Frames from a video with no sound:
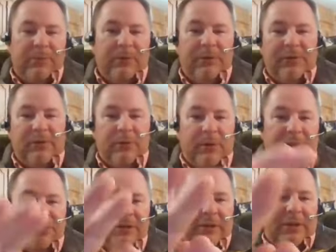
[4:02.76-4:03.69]
in the previous
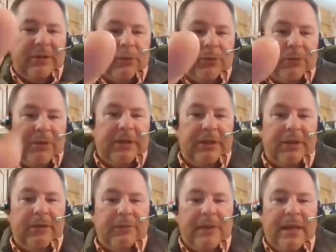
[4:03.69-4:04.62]
question, is over
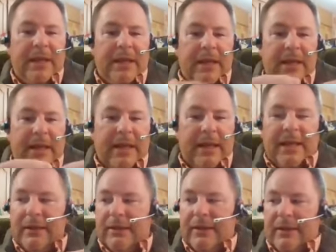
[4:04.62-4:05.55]
here
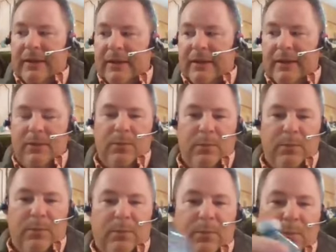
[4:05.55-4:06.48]
and
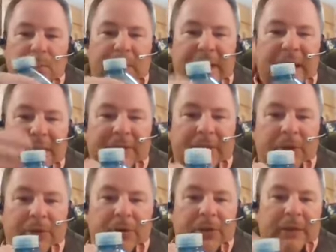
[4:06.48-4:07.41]
we have the
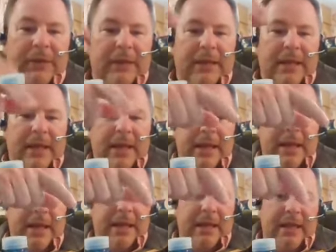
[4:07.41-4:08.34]
Earth
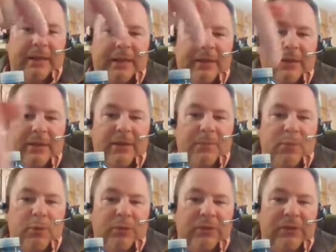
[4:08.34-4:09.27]
and the
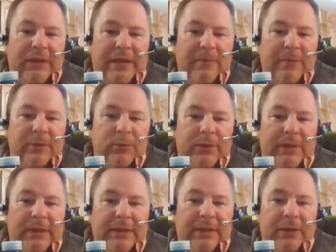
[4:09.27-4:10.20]
moon's in
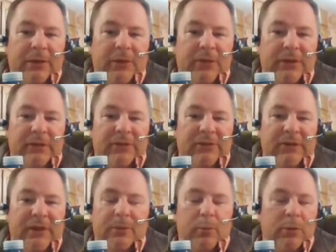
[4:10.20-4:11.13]
between the Earth and the
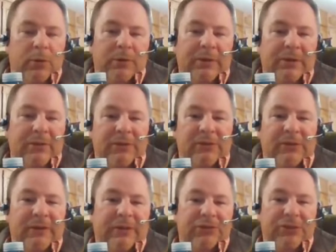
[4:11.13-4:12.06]
sun, we're only going to
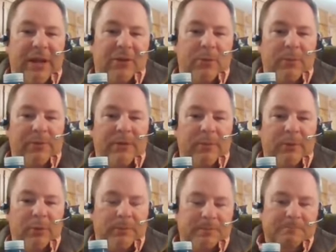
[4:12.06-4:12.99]
see the shadow of the
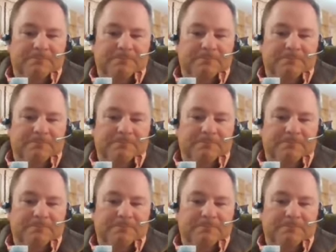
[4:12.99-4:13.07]
moon.